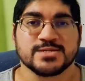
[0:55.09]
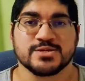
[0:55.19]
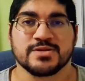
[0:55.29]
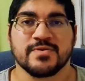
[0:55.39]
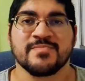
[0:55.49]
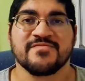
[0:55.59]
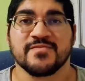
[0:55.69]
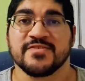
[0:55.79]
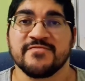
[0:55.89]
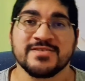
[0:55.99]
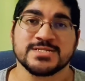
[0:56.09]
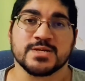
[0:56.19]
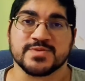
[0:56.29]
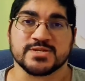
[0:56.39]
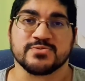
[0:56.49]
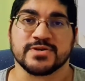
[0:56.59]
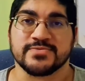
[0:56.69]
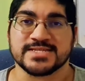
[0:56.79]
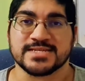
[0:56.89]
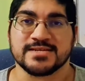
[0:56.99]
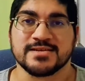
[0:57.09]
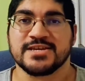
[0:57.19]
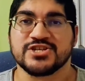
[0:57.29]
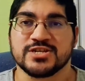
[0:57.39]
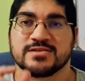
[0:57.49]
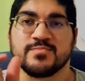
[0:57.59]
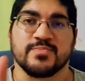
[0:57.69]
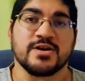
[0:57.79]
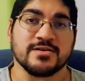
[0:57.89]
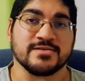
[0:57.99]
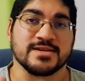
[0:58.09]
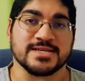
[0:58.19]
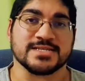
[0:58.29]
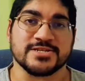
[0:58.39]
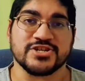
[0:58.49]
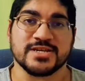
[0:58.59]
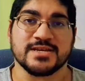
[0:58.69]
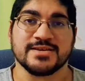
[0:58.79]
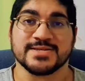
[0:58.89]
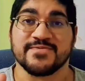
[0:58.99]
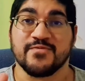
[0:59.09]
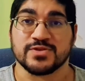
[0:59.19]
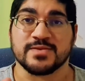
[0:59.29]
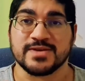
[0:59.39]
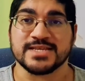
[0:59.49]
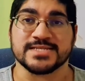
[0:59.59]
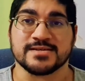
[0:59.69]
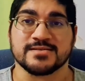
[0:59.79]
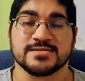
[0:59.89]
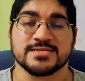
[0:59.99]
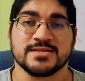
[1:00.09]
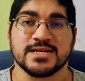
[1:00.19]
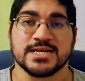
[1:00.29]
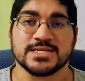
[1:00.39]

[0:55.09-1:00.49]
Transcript: So you remember from the first episode where we said each little block on an ECG is 40 milliseconds.